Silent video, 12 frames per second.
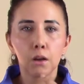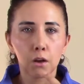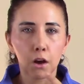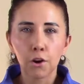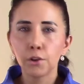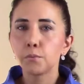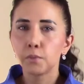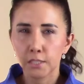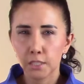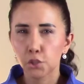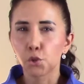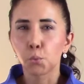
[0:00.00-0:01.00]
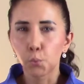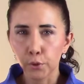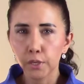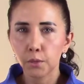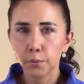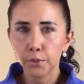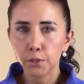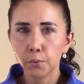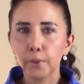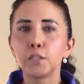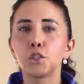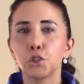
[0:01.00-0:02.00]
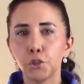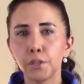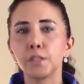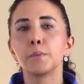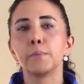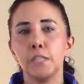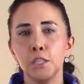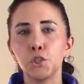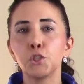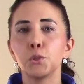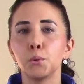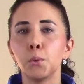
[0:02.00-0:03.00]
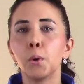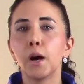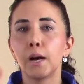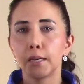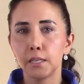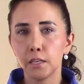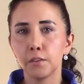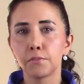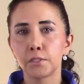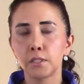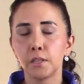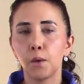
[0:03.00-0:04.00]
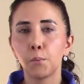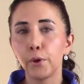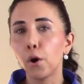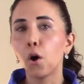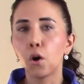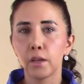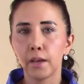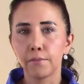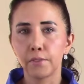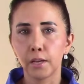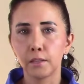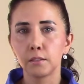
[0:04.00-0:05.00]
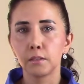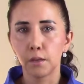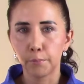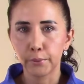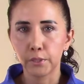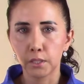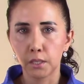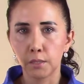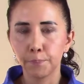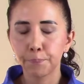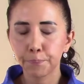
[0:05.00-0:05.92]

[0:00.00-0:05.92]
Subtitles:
aren't necessarily working with you and turning them into a gift. And we all have that ability.